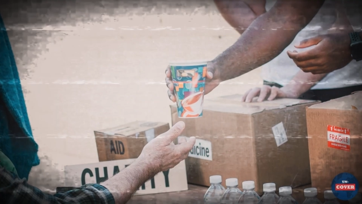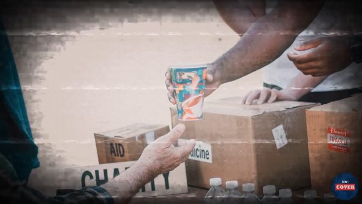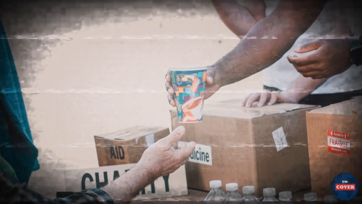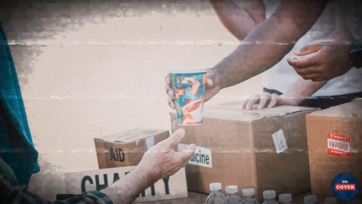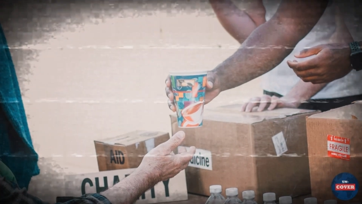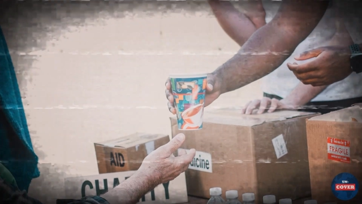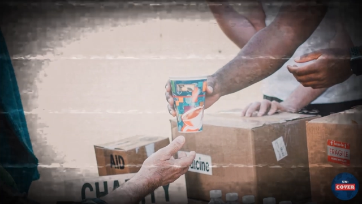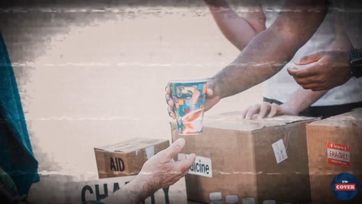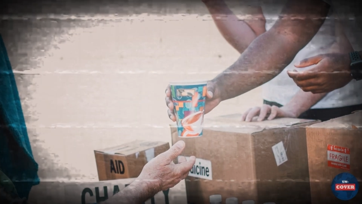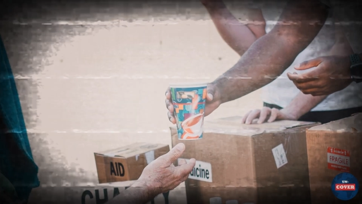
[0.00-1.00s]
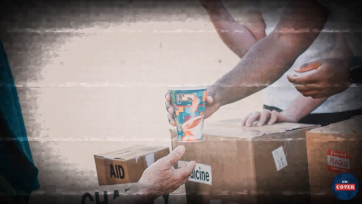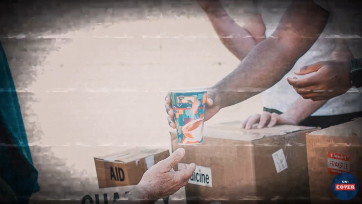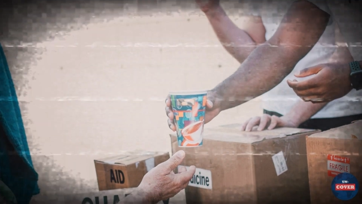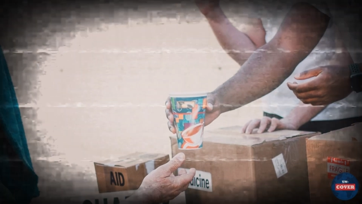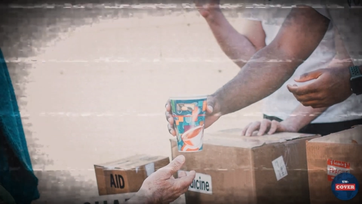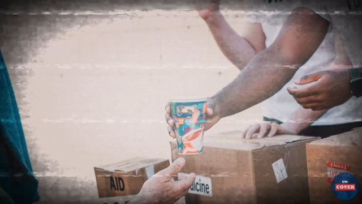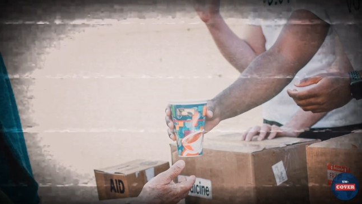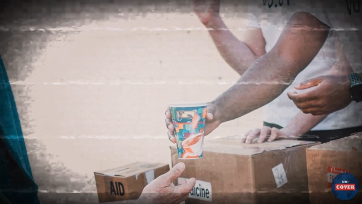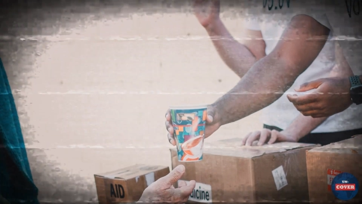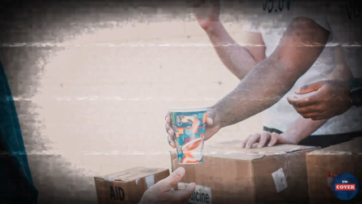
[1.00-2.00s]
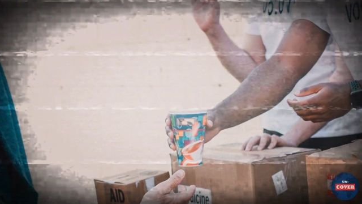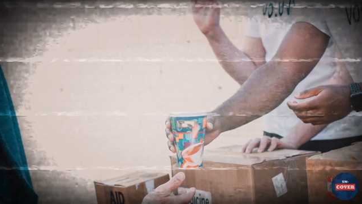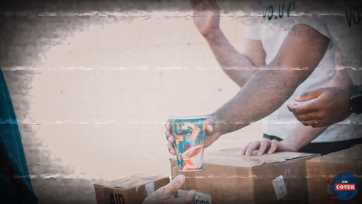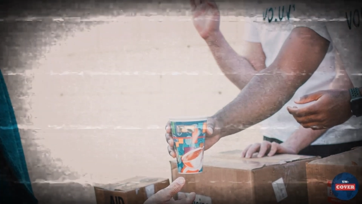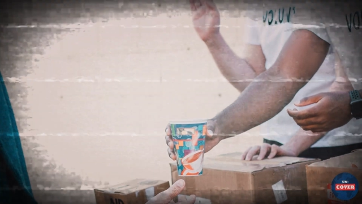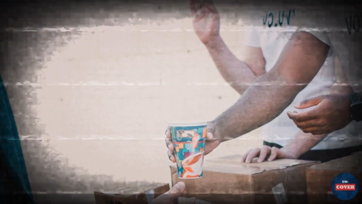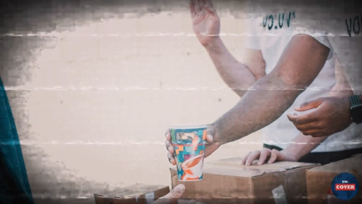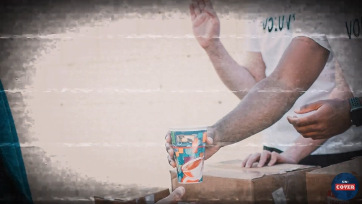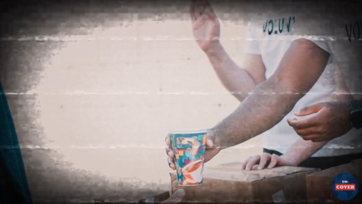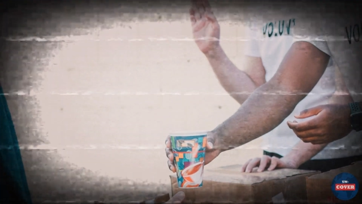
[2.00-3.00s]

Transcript: Nobody's mouth can be seen.